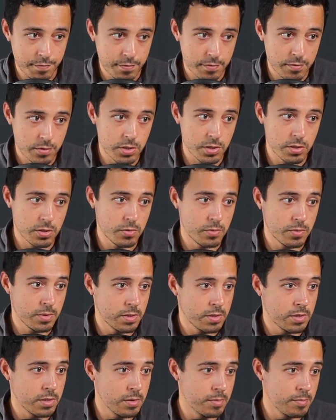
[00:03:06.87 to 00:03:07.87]
So
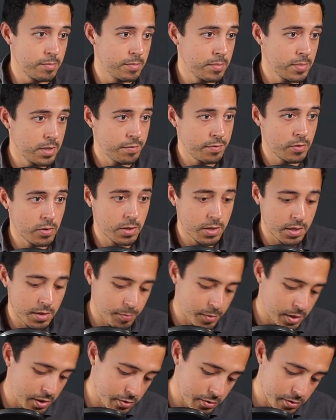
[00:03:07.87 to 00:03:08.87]
if you look at
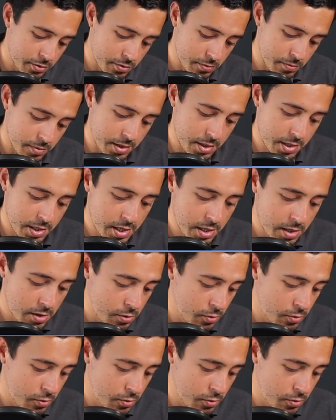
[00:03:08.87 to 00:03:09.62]
my cursor right now,